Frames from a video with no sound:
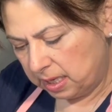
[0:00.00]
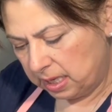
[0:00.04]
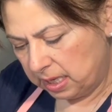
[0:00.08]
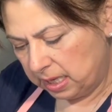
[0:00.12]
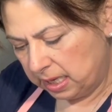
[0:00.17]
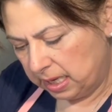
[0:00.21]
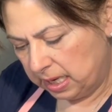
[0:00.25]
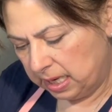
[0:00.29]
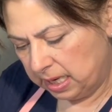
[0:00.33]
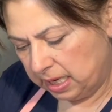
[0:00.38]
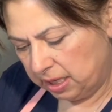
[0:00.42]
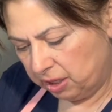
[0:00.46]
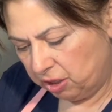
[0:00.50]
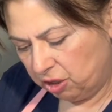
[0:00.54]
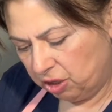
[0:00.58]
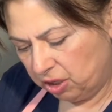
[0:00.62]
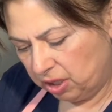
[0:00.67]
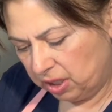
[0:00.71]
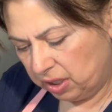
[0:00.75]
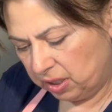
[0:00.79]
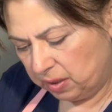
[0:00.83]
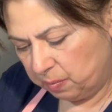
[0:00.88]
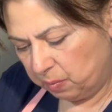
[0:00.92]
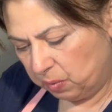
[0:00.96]
and
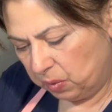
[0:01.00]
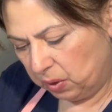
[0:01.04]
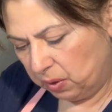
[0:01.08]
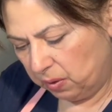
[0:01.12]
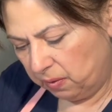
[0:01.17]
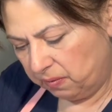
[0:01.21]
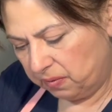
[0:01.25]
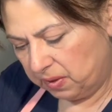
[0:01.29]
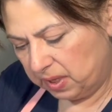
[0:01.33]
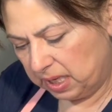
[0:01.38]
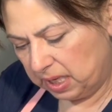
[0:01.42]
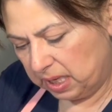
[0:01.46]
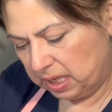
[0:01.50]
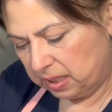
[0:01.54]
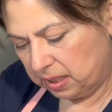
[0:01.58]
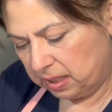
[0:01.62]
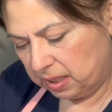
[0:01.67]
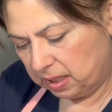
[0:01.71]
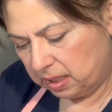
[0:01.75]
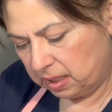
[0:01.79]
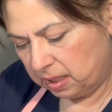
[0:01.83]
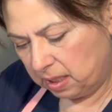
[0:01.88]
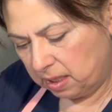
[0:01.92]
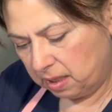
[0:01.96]
just move
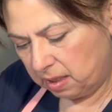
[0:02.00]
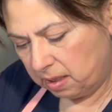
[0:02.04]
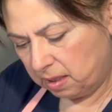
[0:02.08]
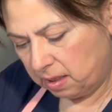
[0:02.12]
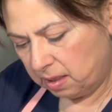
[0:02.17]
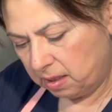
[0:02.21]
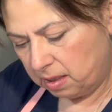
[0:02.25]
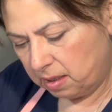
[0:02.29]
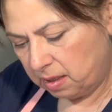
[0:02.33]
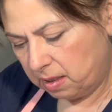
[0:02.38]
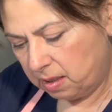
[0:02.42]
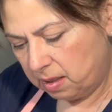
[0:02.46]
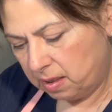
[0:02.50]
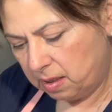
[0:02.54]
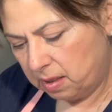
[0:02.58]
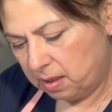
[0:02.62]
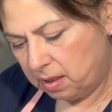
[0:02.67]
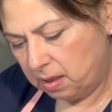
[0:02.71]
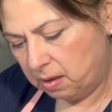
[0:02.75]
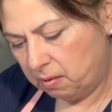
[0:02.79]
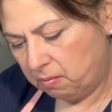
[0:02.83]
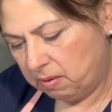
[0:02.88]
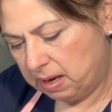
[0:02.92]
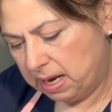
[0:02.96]
these
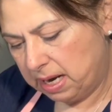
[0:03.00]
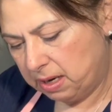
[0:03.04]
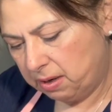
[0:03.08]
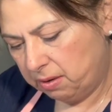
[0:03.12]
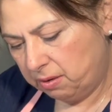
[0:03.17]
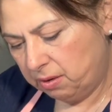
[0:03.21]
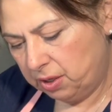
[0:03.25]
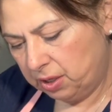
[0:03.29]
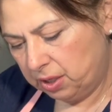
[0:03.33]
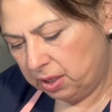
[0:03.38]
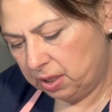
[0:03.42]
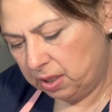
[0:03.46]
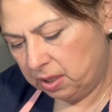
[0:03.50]
around.